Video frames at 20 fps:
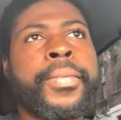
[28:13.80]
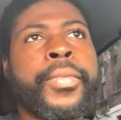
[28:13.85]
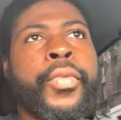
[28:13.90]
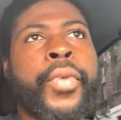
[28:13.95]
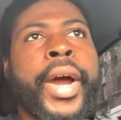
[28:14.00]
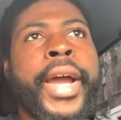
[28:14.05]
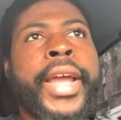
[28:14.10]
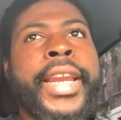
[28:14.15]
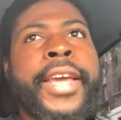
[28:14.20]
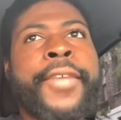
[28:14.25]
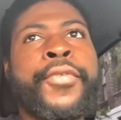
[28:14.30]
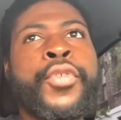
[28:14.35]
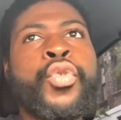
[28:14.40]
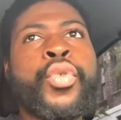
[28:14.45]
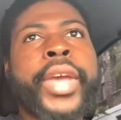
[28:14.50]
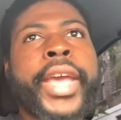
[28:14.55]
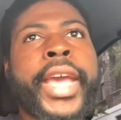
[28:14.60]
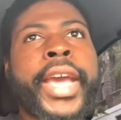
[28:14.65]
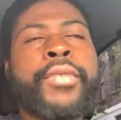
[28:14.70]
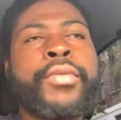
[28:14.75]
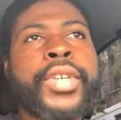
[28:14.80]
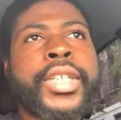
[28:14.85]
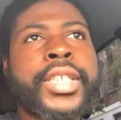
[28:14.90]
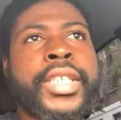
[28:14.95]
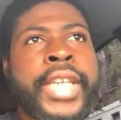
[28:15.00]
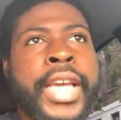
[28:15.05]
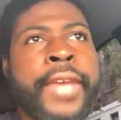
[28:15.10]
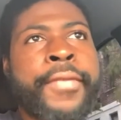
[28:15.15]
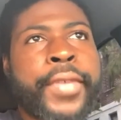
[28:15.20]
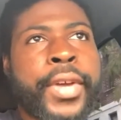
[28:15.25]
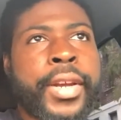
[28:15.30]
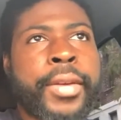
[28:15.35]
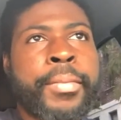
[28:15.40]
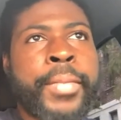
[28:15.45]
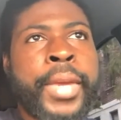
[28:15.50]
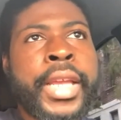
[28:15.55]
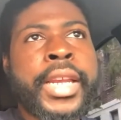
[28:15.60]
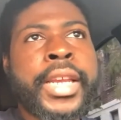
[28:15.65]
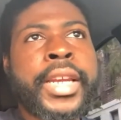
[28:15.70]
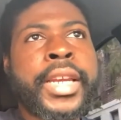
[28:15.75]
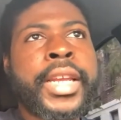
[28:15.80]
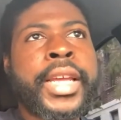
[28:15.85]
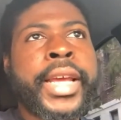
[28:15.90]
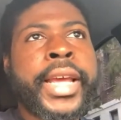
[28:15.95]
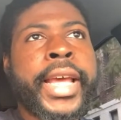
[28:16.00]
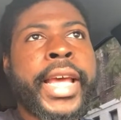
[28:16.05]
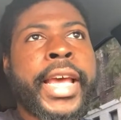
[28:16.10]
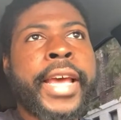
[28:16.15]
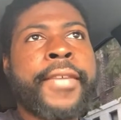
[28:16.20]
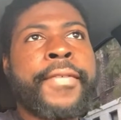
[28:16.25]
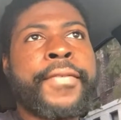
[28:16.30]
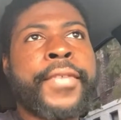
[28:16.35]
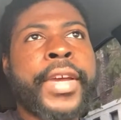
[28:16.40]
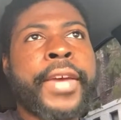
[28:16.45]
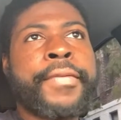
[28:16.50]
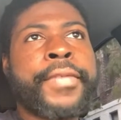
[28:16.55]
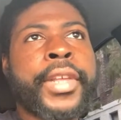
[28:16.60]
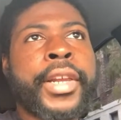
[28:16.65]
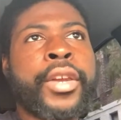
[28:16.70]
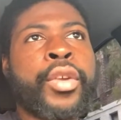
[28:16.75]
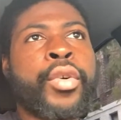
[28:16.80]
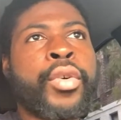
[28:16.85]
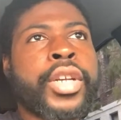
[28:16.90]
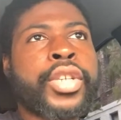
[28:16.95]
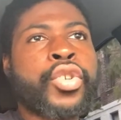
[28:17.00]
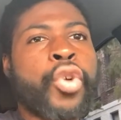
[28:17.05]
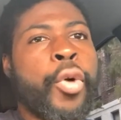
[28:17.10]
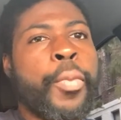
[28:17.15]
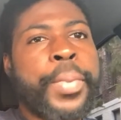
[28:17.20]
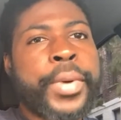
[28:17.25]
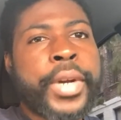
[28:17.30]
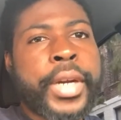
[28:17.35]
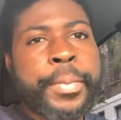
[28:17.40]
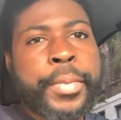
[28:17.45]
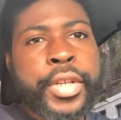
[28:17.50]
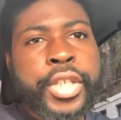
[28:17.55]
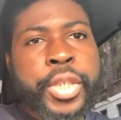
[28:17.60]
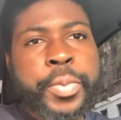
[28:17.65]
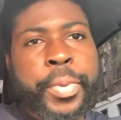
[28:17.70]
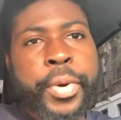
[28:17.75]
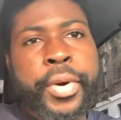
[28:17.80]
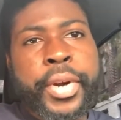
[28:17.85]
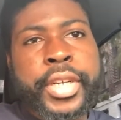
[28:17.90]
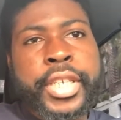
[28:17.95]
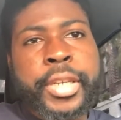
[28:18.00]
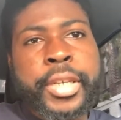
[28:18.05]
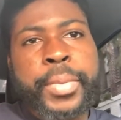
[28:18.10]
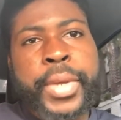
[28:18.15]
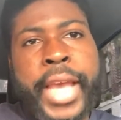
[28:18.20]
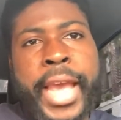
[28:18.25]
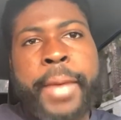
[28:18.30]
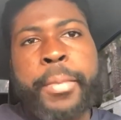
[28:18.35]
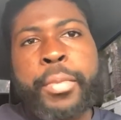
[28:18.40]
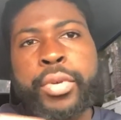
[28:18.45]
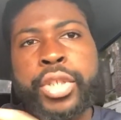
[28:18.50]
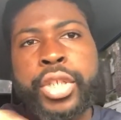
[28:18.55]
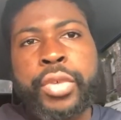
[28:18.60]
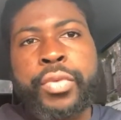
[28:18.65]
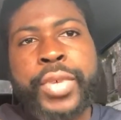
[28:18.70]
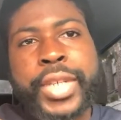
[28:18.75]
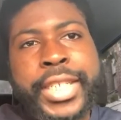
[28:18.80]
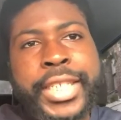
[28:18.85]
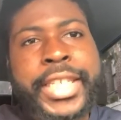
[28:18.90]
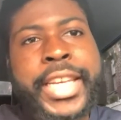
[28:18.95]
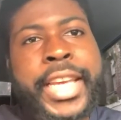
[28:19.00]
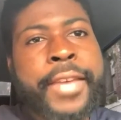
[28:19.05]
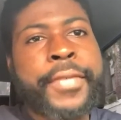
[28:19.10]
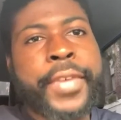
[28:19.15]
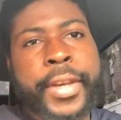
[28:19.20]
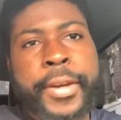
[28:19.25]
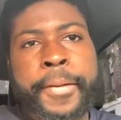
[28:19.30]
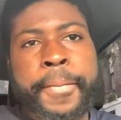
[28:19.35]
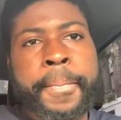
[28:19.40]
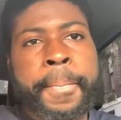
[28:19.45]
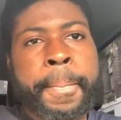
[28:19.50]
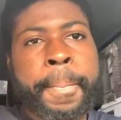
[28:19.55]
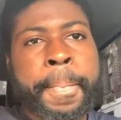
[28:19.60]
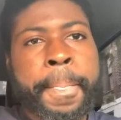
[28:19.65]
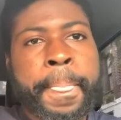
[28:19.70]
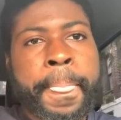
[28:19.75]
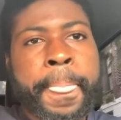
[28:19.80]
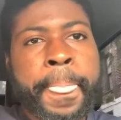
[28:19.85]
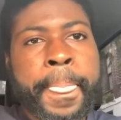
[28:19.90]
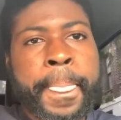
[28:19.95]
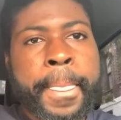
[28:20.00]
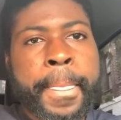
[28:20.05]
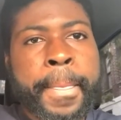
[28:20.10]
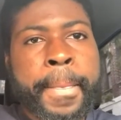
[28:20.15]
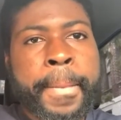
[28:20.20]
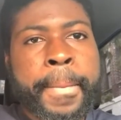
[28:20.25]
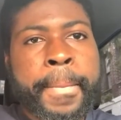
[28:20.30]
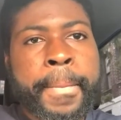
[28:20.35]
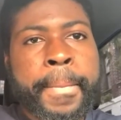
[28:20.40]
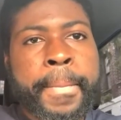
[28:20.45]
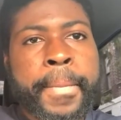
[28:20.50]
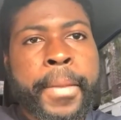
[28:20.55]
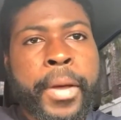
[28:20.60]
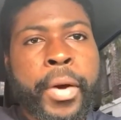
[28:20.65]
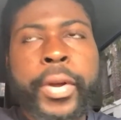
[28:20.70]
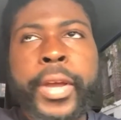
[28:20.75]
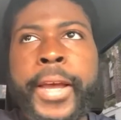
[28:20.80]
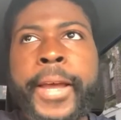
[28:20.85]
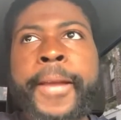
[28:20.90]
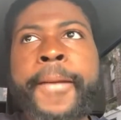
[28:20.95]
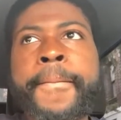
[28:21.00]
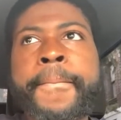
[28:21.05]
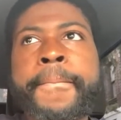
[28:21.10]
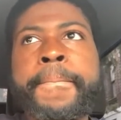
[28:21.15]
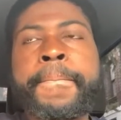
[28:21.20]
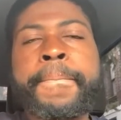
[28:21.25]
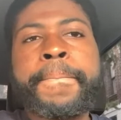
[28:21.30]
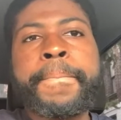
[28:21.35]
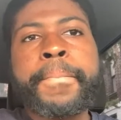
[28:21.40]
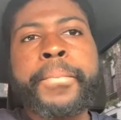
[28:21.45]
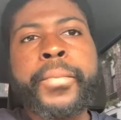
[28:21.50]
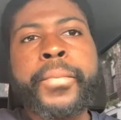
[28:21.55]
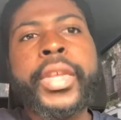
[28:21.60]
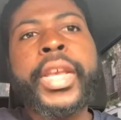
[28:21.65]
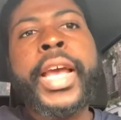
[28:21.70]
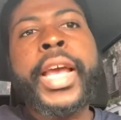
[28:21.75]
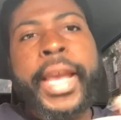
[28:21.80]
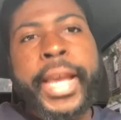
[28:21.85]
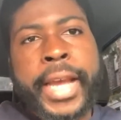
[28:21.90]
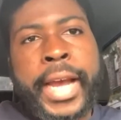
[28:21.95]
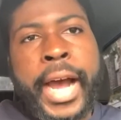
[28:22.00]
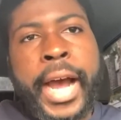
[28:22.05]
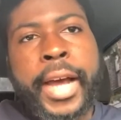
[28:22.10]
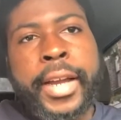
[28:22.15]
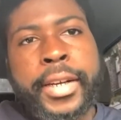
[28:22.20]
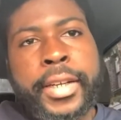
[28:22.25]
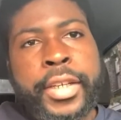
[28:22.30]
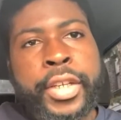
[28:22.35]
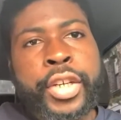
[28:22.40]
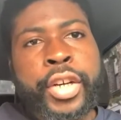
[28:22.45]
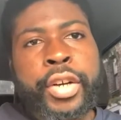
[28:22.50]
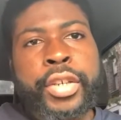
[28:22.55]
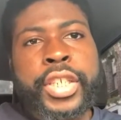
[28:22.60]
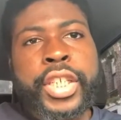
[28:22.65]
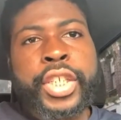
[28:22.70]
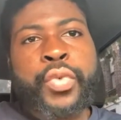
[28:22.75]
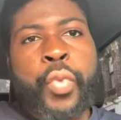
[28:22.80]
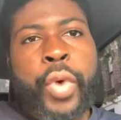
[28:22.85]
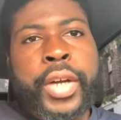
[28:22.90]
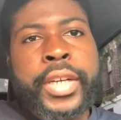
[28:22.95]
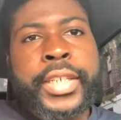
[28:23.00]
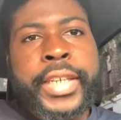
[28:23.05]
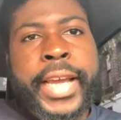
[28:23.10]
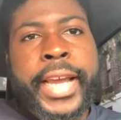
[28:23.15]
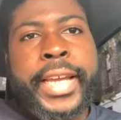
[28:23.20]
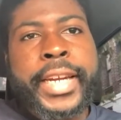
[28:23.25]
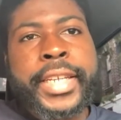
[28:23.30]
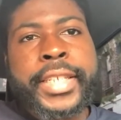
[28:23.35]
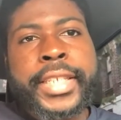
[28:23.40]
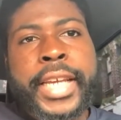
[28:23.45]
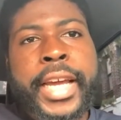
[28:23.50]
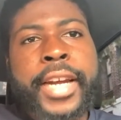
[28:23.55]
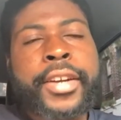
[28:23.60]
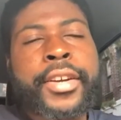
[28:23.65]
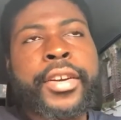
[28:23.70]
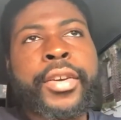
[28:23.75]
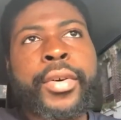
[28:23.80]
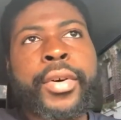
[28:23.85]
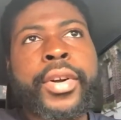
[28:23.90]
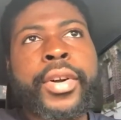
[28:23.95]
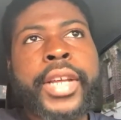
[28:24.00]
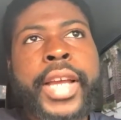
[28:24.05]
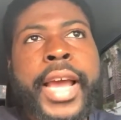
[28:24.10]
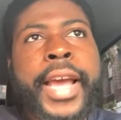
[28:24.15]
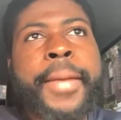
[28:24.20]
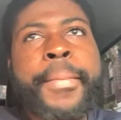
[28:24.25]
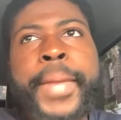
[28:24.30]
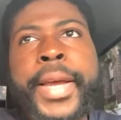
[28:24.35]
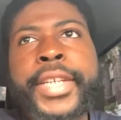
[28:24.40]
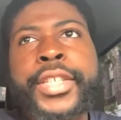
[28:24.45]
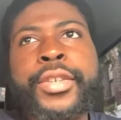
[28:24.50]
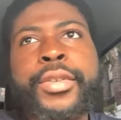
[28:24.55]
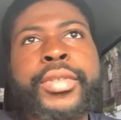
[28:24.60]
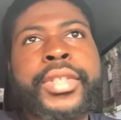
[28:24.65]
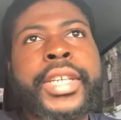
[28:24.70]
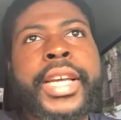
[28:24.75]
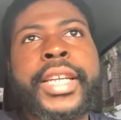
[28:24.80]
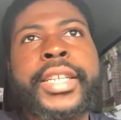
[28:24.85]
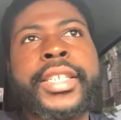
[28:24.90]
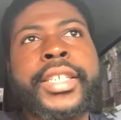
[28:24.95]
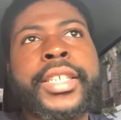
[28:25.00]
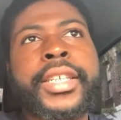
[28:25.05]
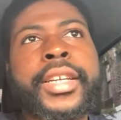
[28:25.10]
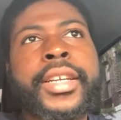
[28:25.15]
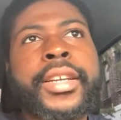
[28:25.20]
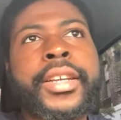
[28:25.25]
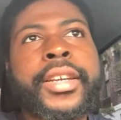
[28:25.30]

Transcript: right if you can receive it meaning if if the lord has opened up your spirit to be able to receive it okay hey con you know just one day in the sight of the lord yeah it makes no sense